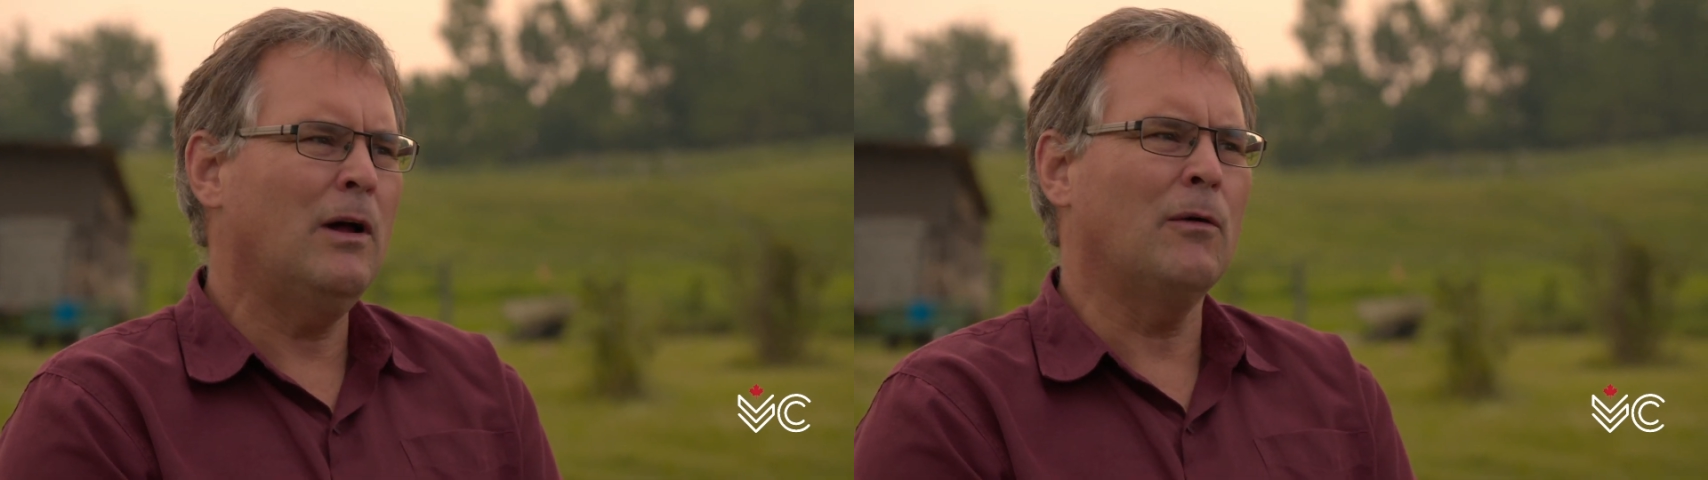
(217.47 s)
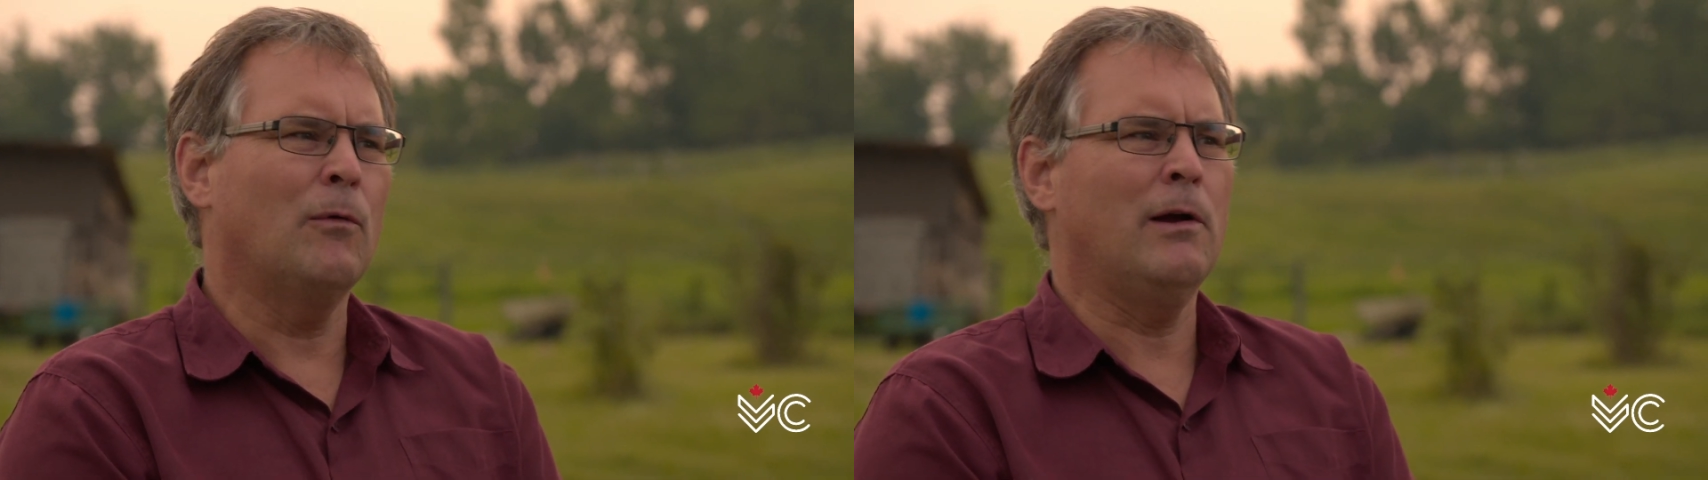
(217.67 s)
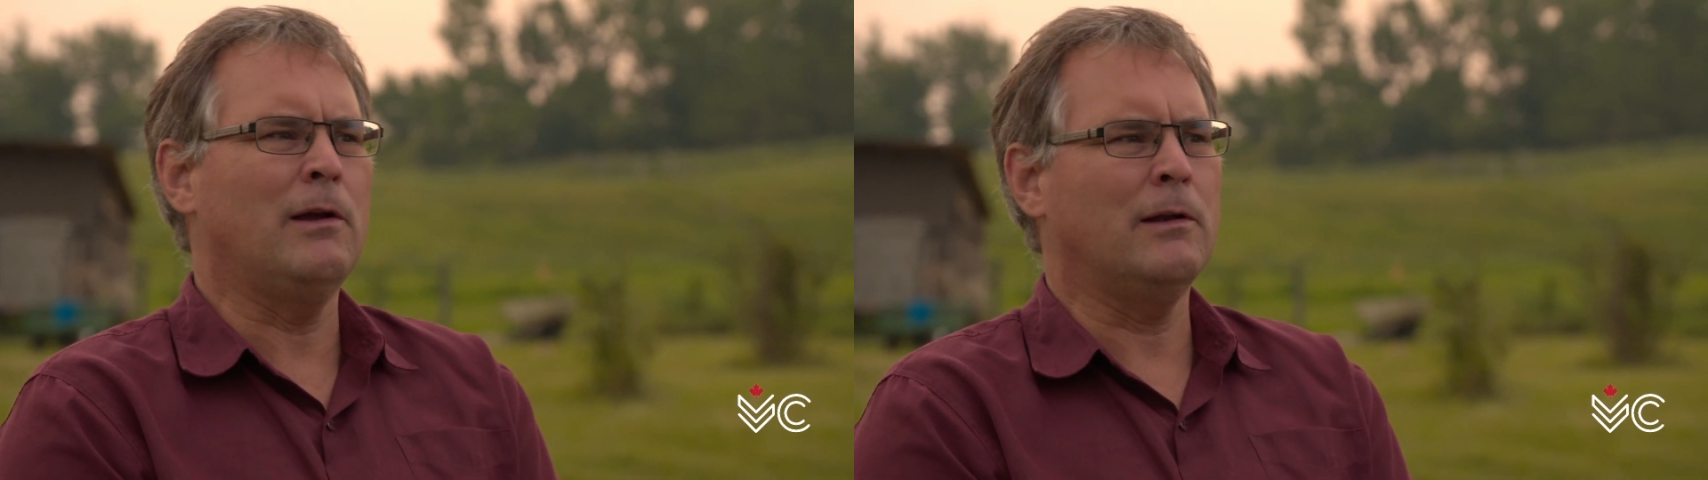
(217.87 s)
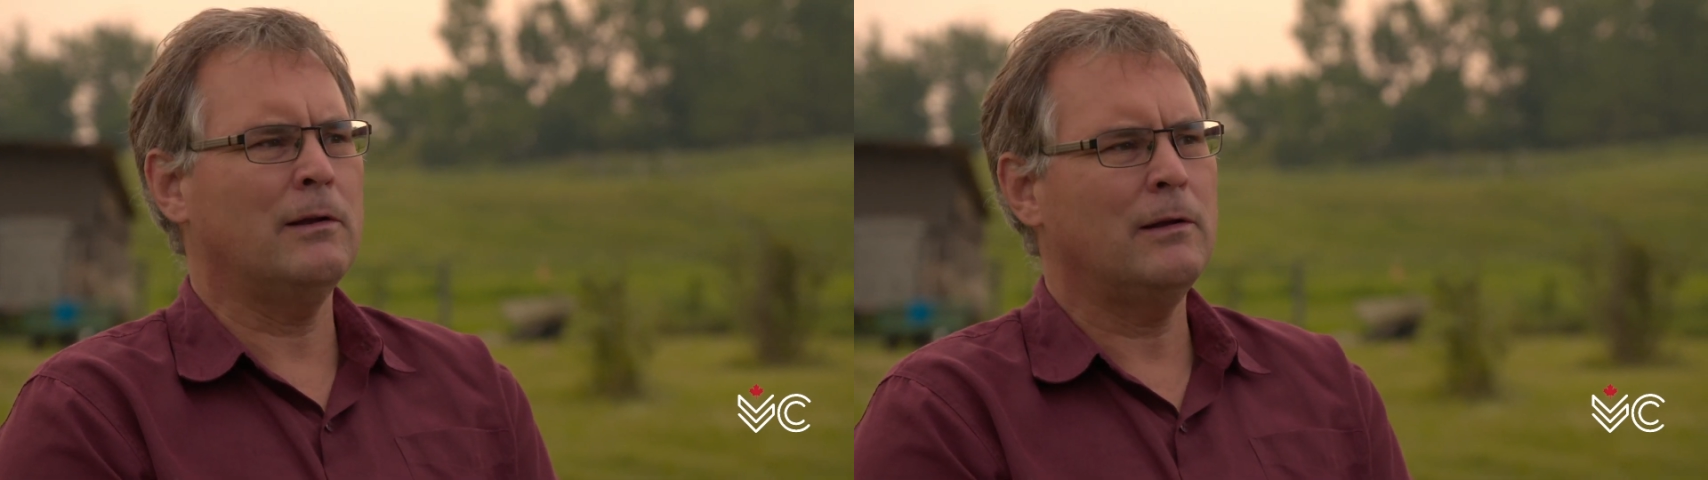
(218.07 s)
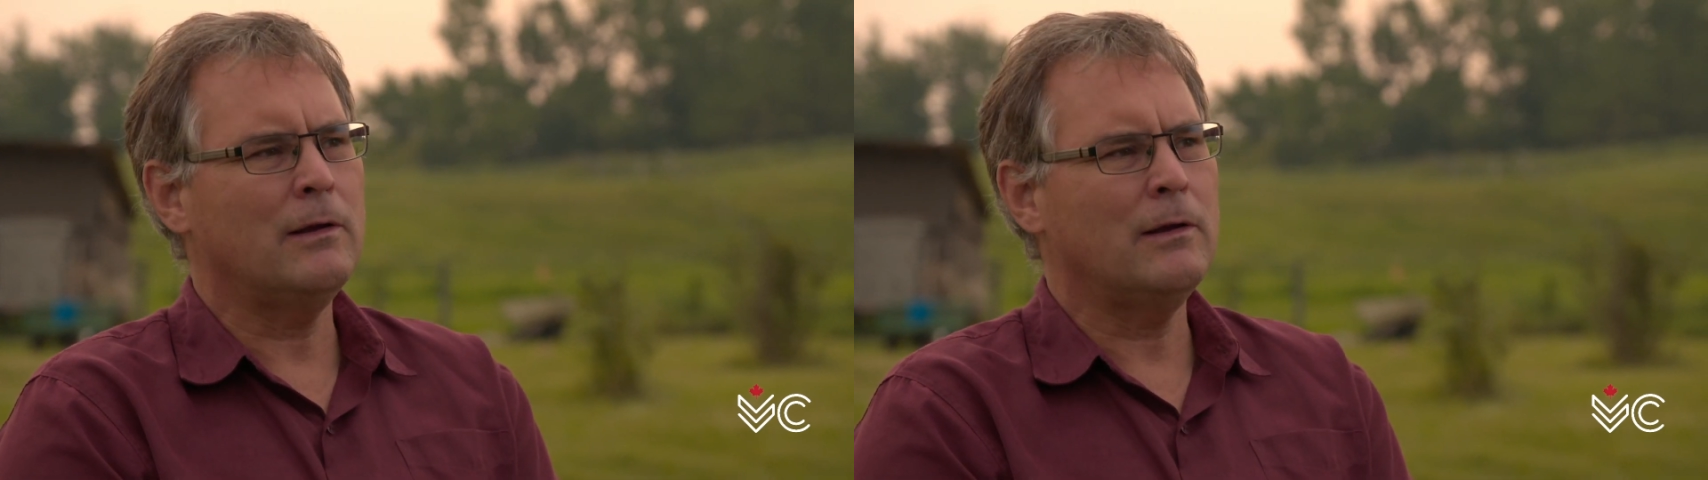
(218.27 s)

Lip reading: not right.